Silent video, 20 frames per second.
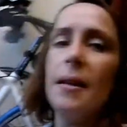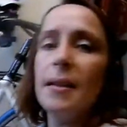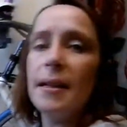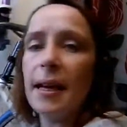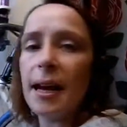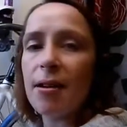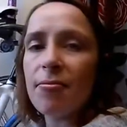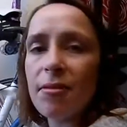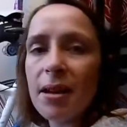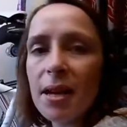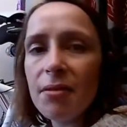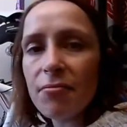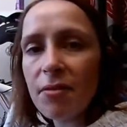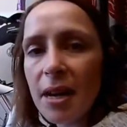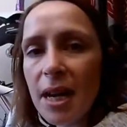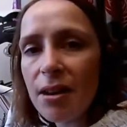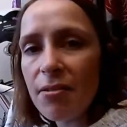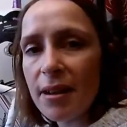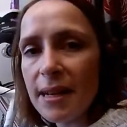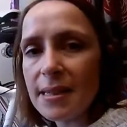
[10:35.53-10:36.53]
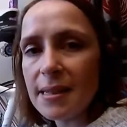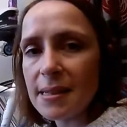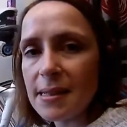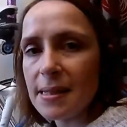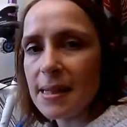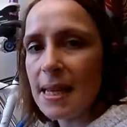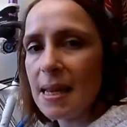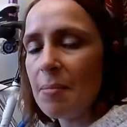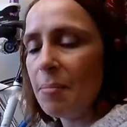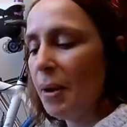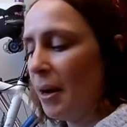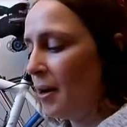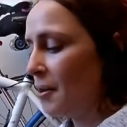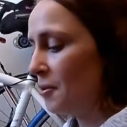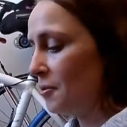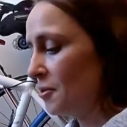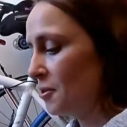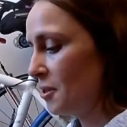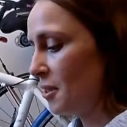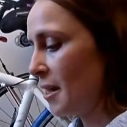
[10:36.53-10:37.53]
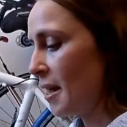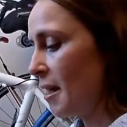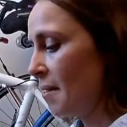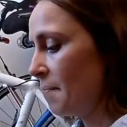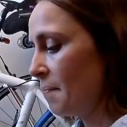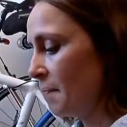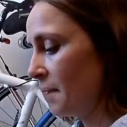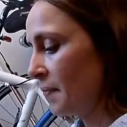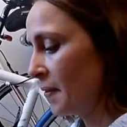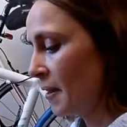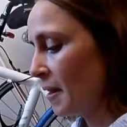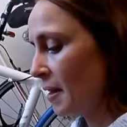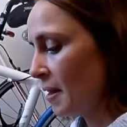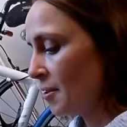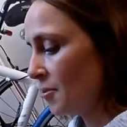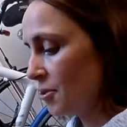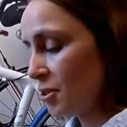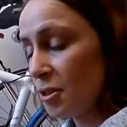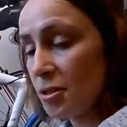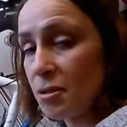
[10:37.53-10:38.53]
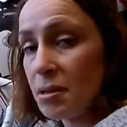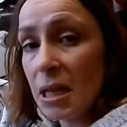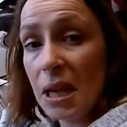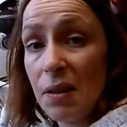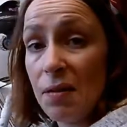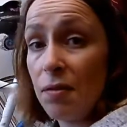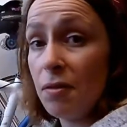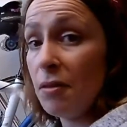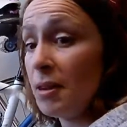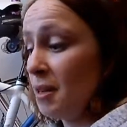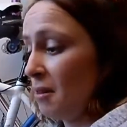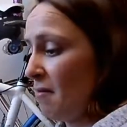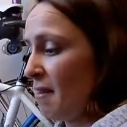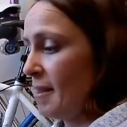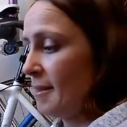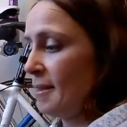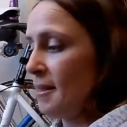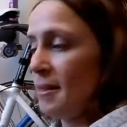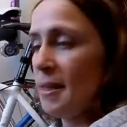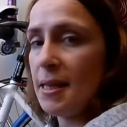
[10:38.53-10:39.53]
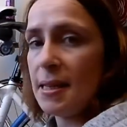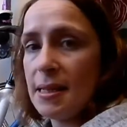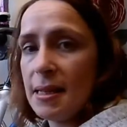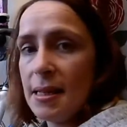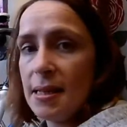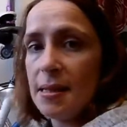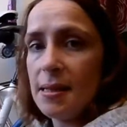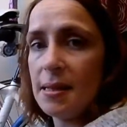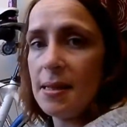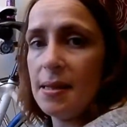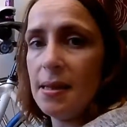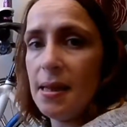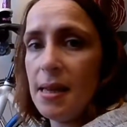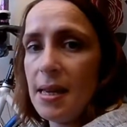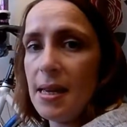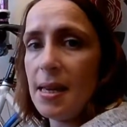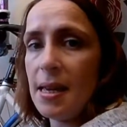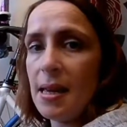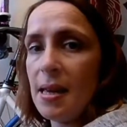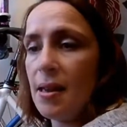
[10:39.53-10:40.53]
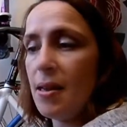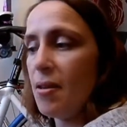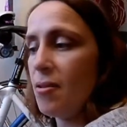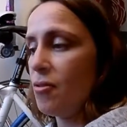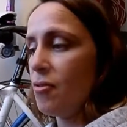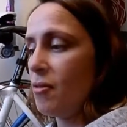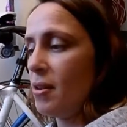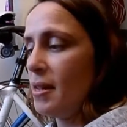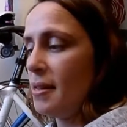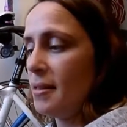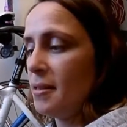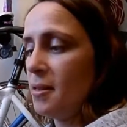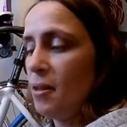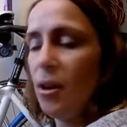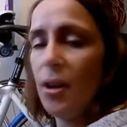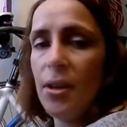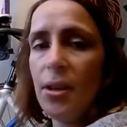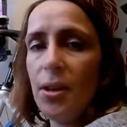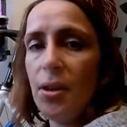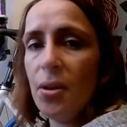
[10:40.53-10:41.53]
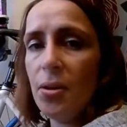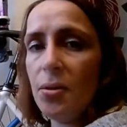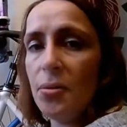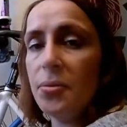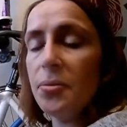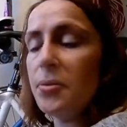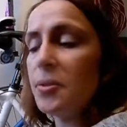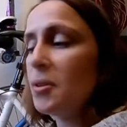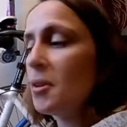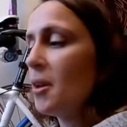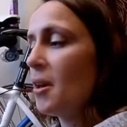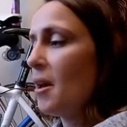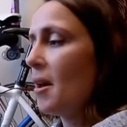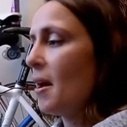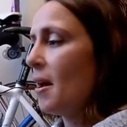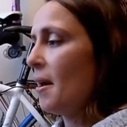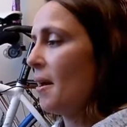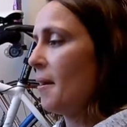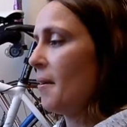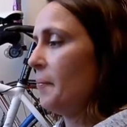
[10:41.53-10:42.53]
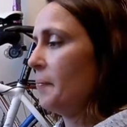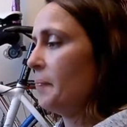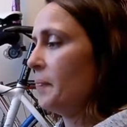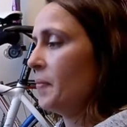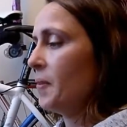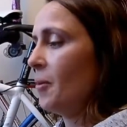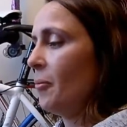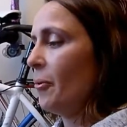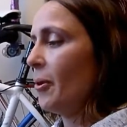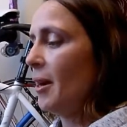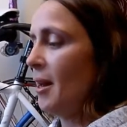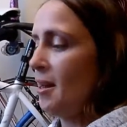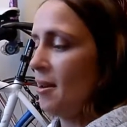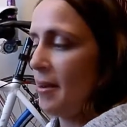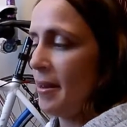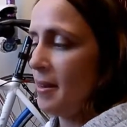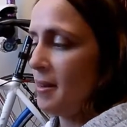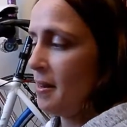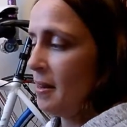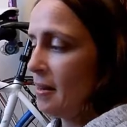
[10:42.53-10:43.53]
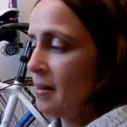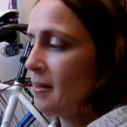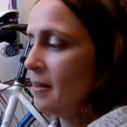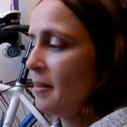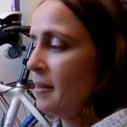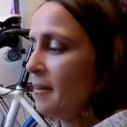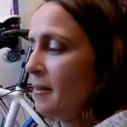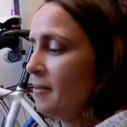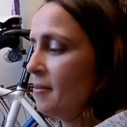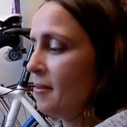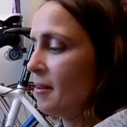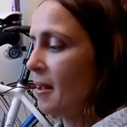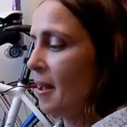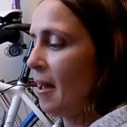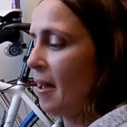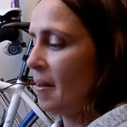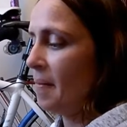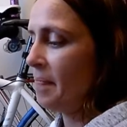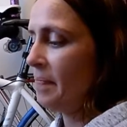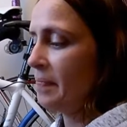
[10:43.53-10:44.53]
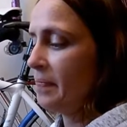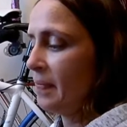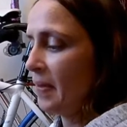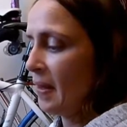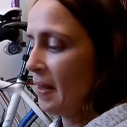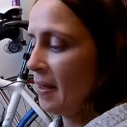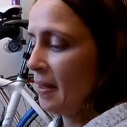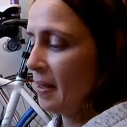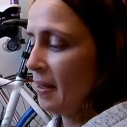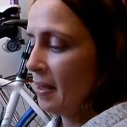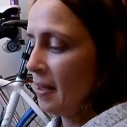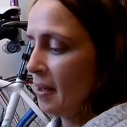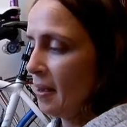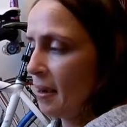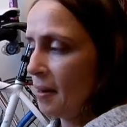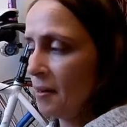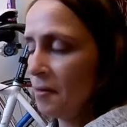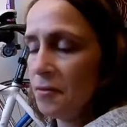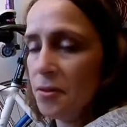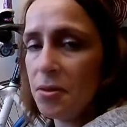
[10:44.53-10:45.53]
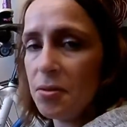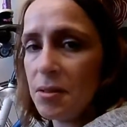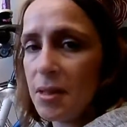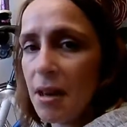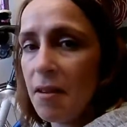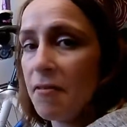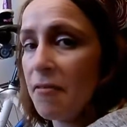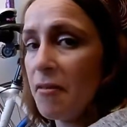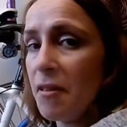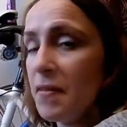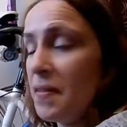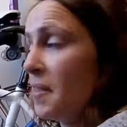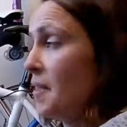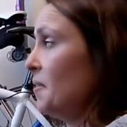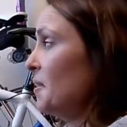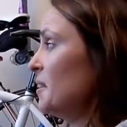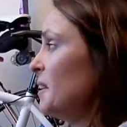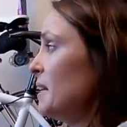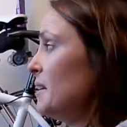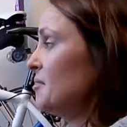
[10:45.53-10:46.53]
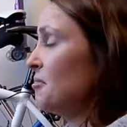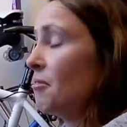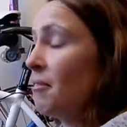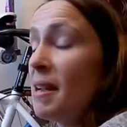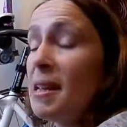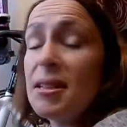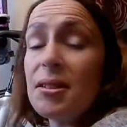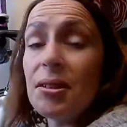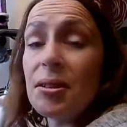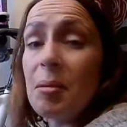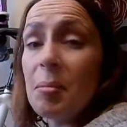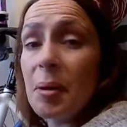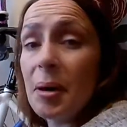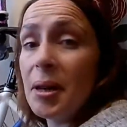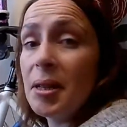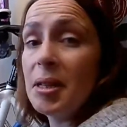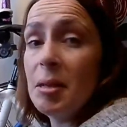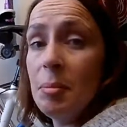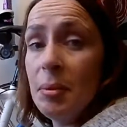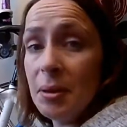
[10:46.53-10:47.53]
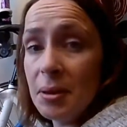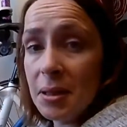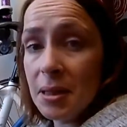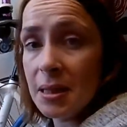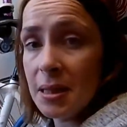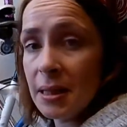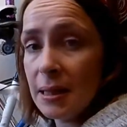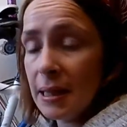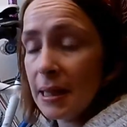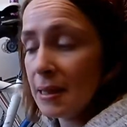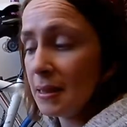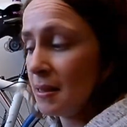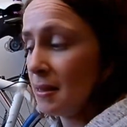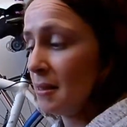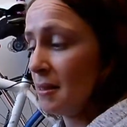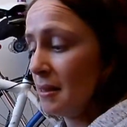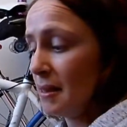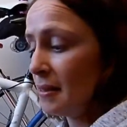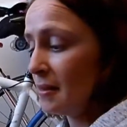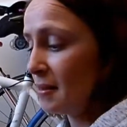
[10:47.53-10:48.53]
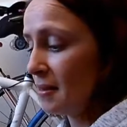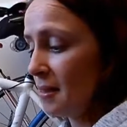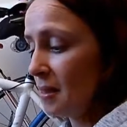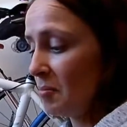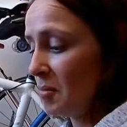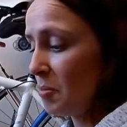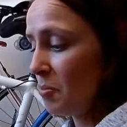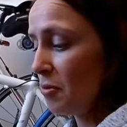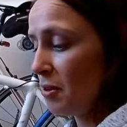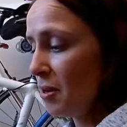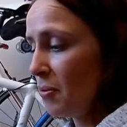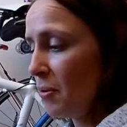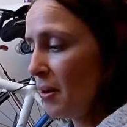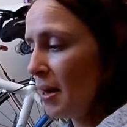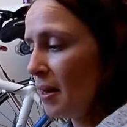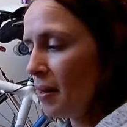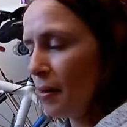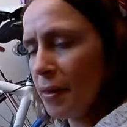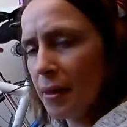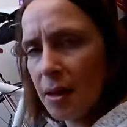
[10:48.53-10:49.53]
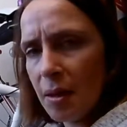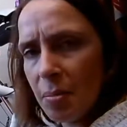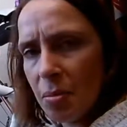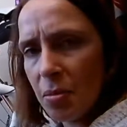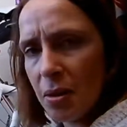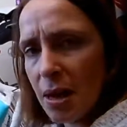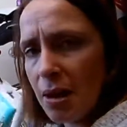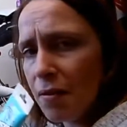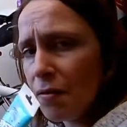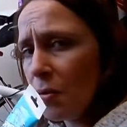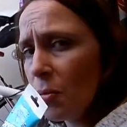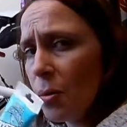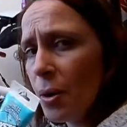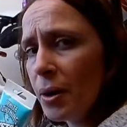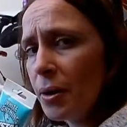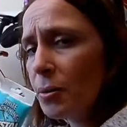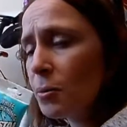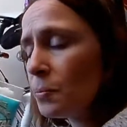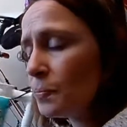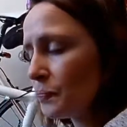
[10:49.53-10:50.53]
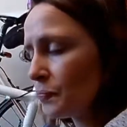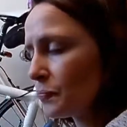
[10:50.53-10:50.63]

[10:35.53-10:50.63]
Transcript: Yeah, re-greased the seat post. Just if you're interested, this is the grease that I use, White Lightning, and I've used that for everything that needs greasing on the bike, to be honest, and that's done me pretty well. I think I bought that from Wiggle.